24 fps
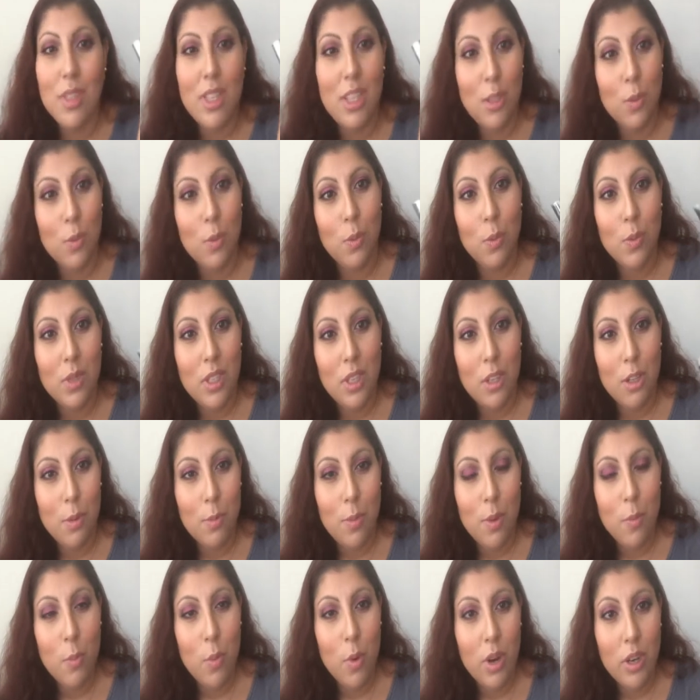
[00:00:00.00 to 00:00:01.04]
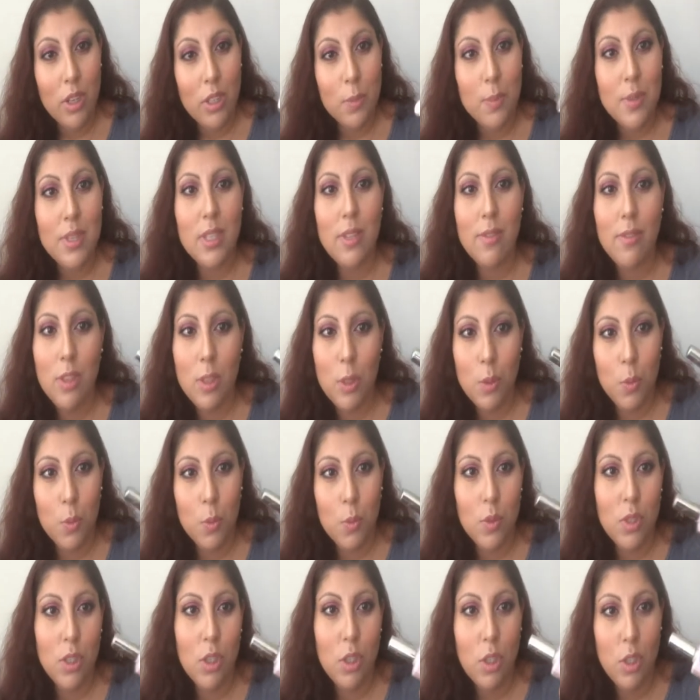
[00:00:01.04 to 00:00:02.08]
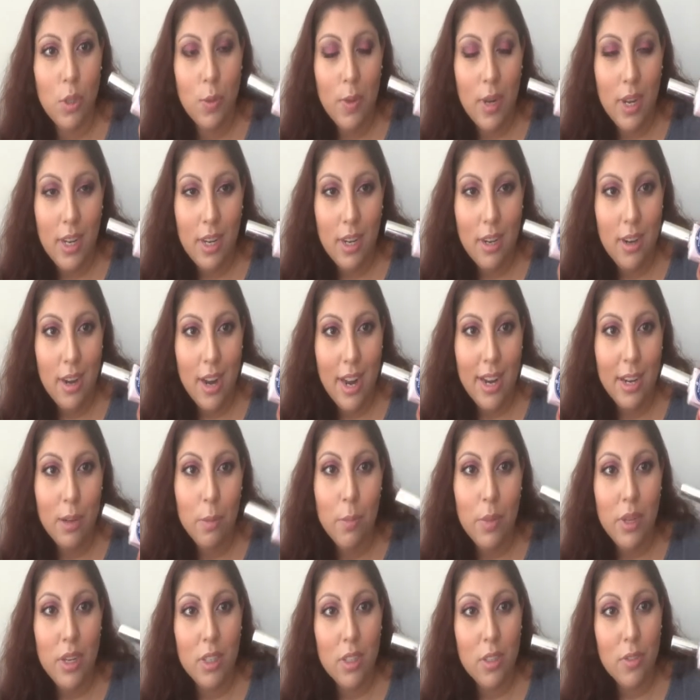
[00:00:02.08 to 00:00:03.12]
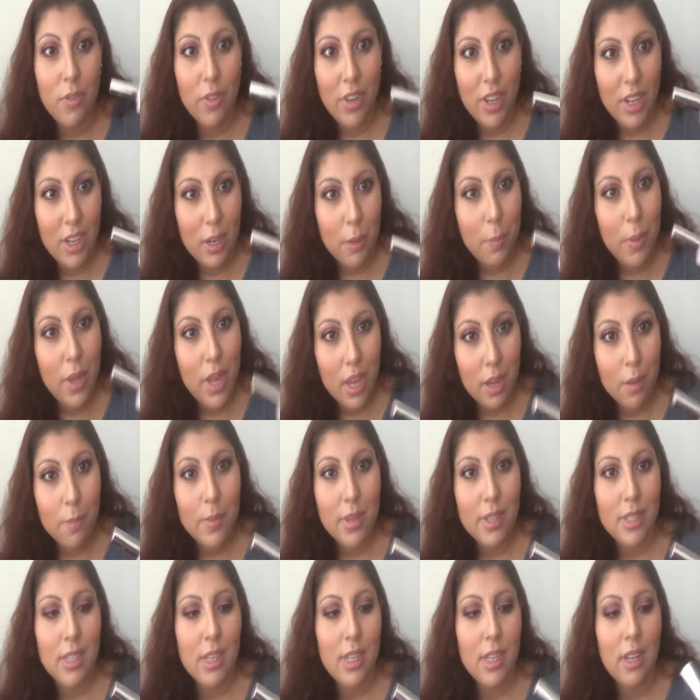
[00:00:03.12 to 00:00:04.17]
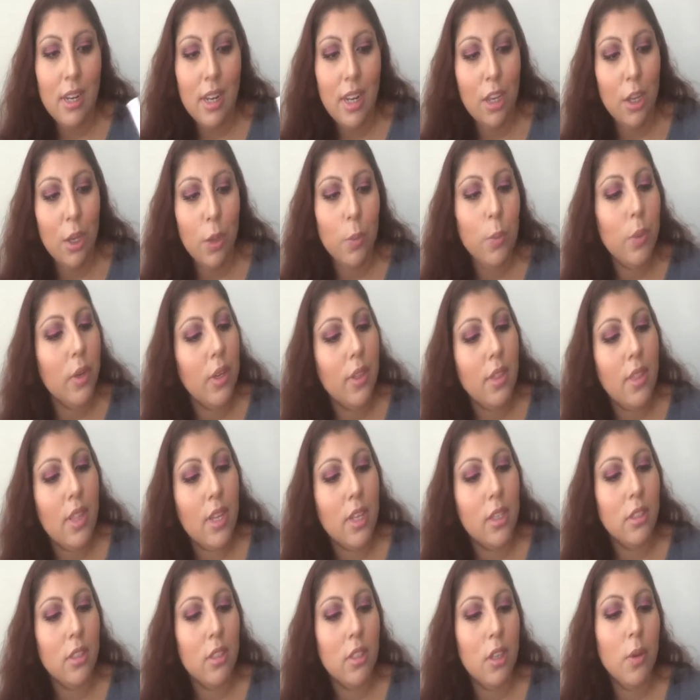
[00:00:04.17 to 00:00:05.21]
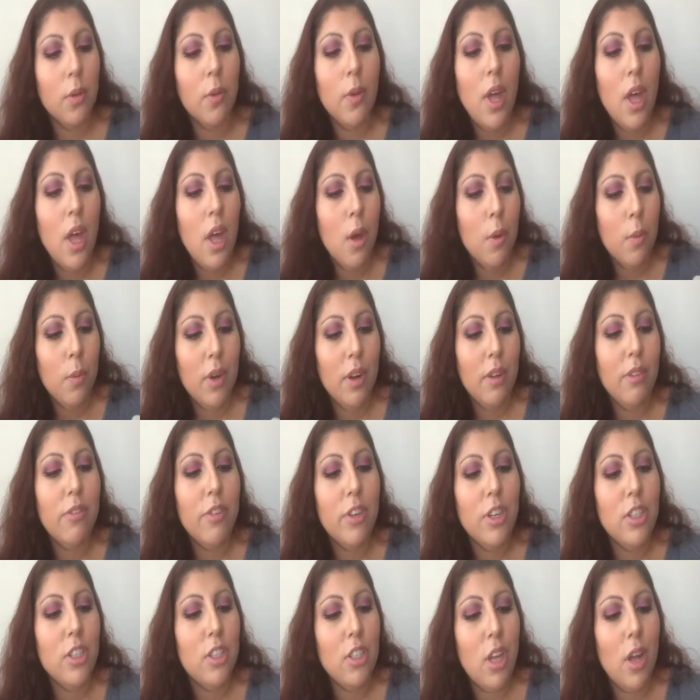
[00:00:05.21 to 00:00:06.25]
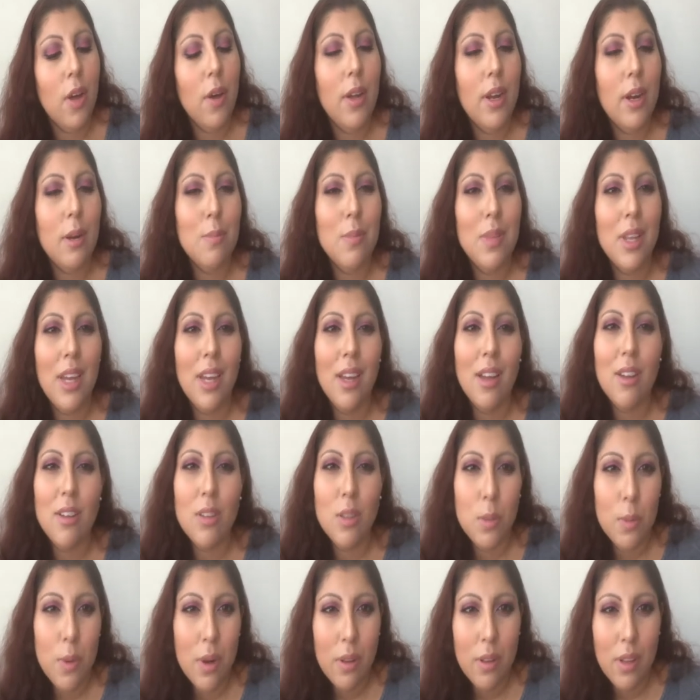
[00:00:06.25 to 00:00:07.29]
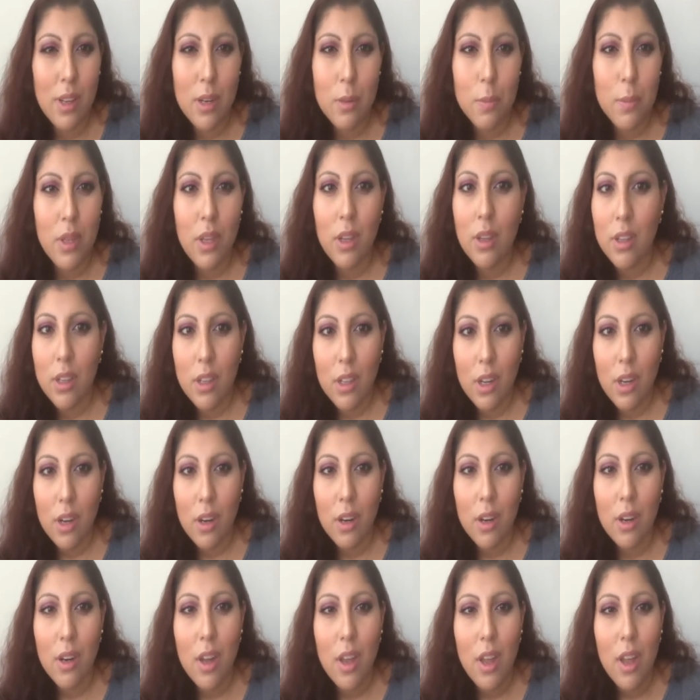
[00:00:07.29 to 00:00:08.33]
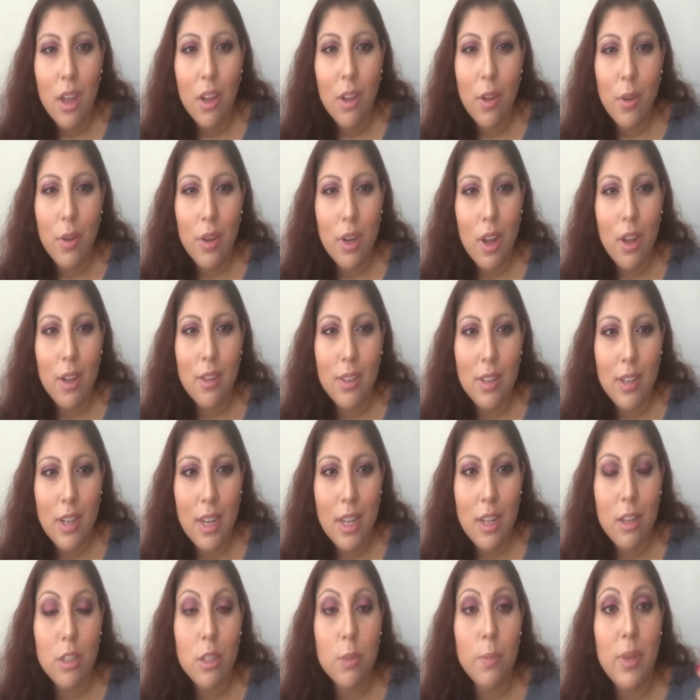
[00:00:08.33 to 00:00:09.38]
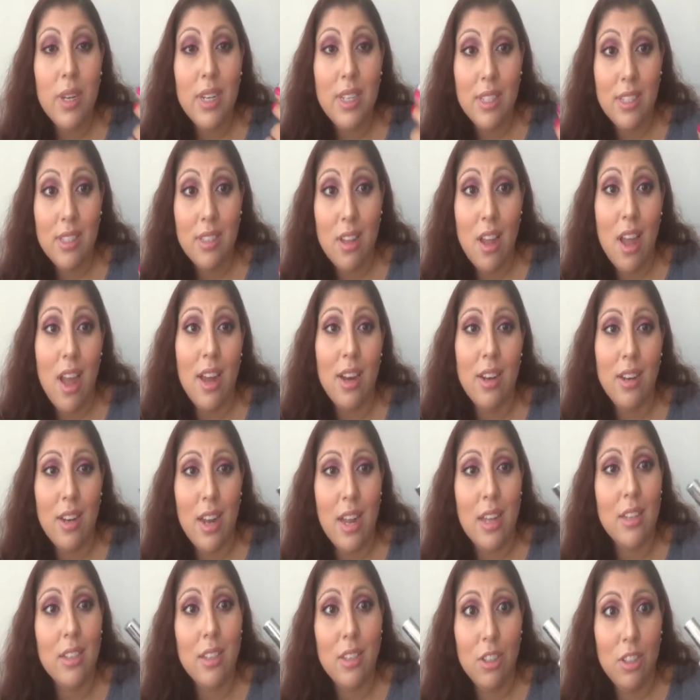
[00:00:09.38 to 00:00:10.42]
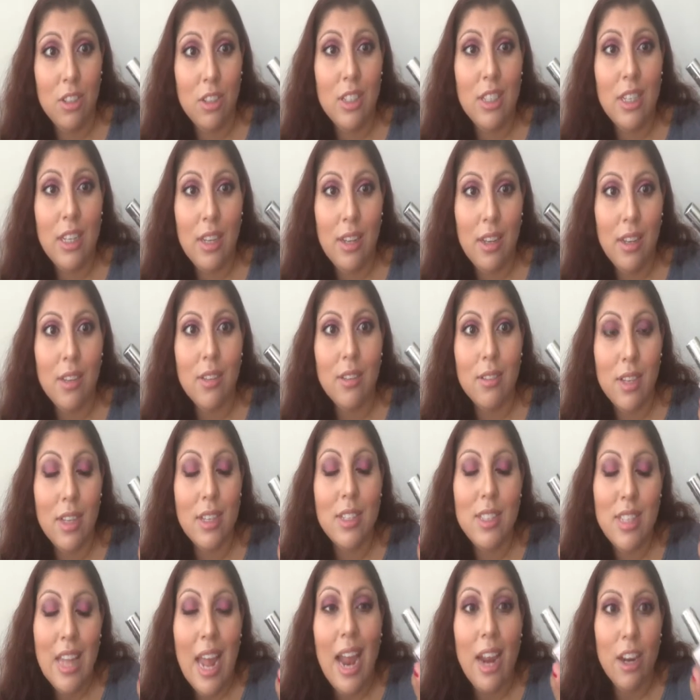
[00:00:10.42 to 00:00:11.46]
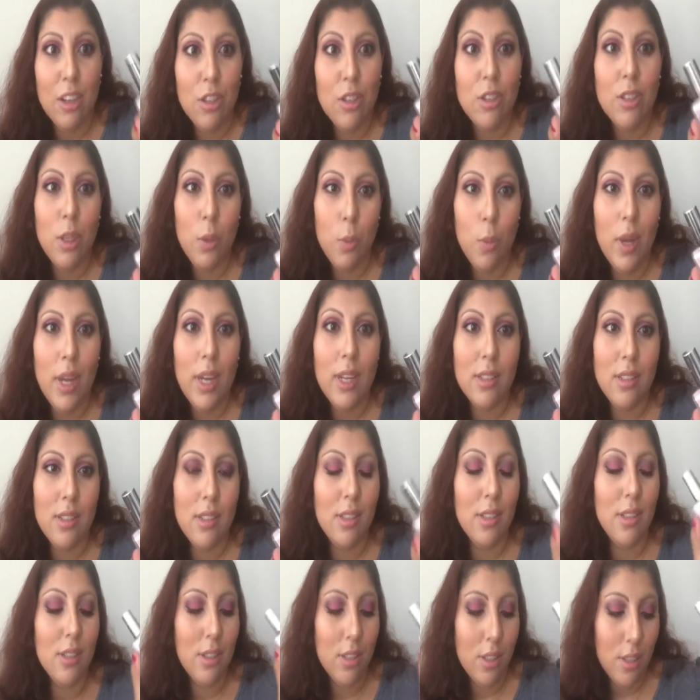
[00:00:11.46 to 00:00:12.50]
This one was a little bit more expensive. This one was $2.99, but it's very pigmented. Like, you wouldn't think so. When I first saw it, I'm like, oh, it's probably gonna be clear going on the nails, but it's not. It's actually white.